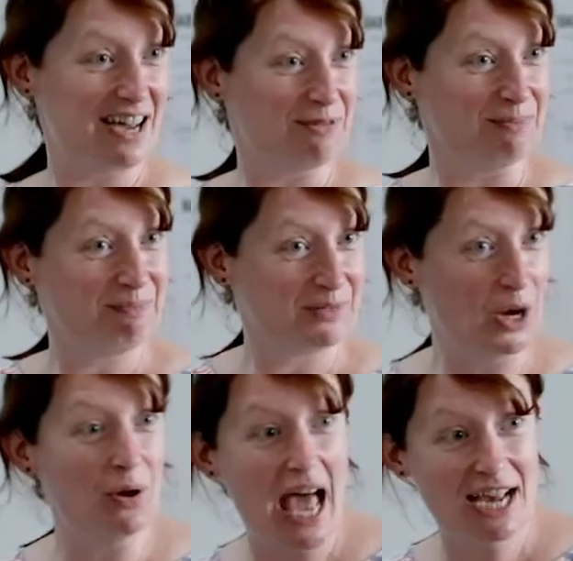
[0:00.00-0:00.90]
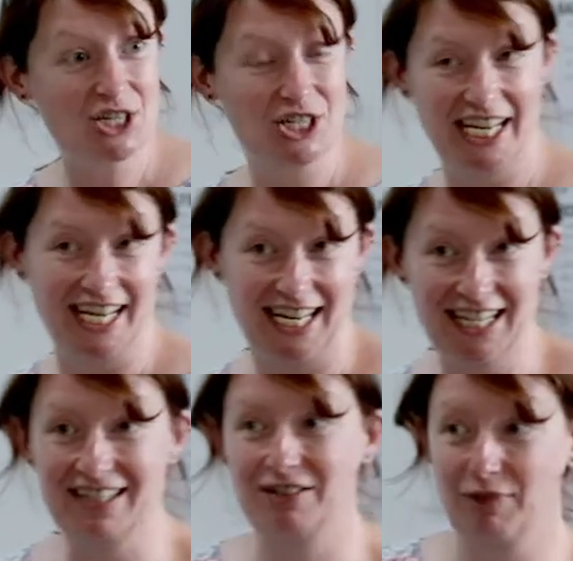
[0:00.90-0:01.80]
one. So last year
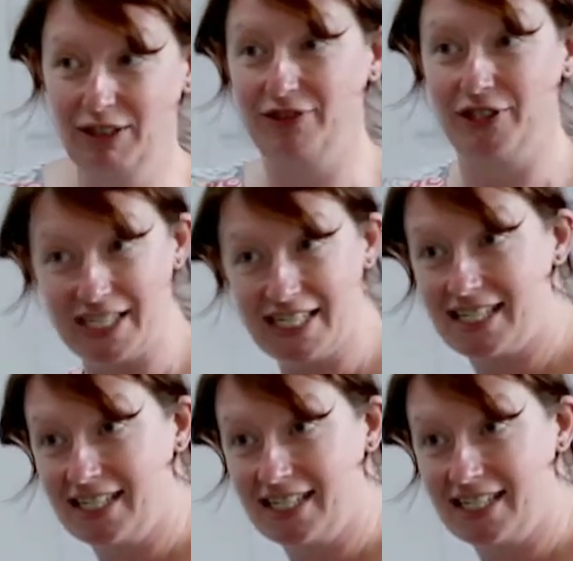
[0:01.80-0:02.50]
we funded